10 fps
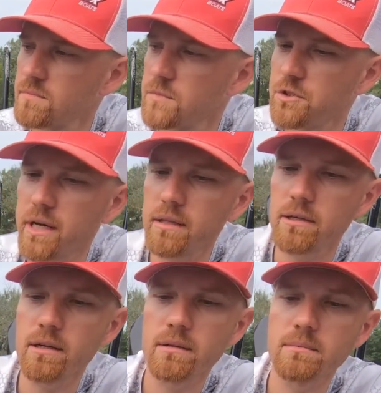
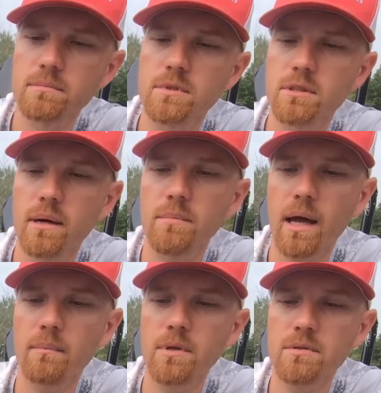trailer. So
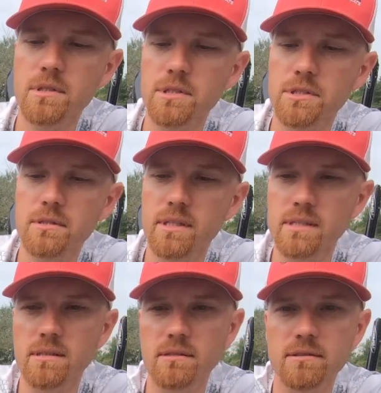I'm using
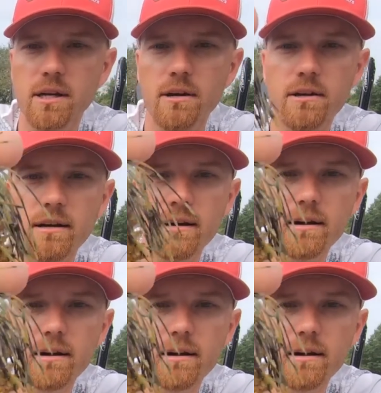this little darter